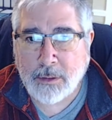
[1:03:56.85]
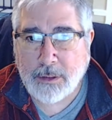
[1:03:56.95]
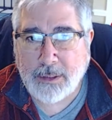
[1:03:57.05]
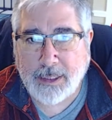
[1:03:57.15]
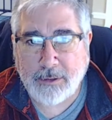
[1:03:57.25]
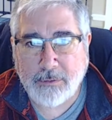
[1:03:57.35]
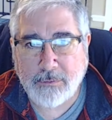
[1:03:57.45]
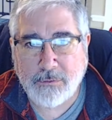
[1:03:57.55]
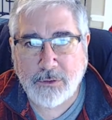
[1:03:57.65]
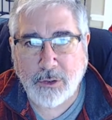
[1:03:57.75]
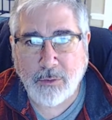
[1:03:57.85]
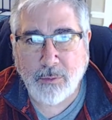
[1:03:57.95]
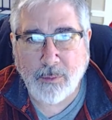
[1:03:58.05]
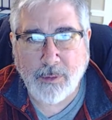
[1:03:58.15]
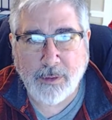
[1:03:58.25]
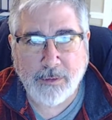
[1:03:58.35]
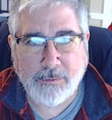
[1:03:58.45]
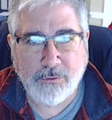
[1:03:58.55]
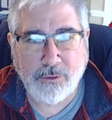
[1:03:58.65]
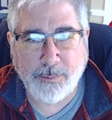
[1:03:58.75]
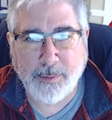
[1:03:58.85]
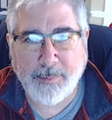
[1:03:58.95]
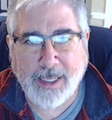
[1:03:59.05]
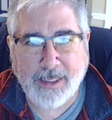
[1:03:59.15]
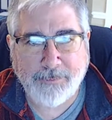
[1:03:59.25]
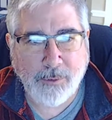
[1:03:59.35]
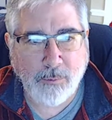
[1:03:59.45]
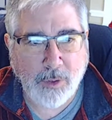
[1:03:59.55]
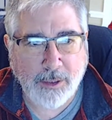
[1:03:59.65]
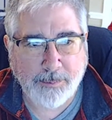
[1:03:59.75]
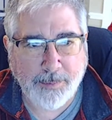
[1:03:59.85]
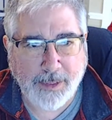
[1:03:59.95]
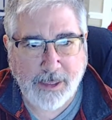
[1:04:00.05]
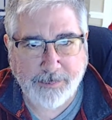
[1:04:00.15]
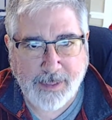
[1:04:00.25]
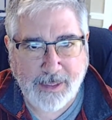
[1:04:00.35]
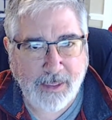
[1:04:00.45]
Like, so Superman, if you wanted to play up that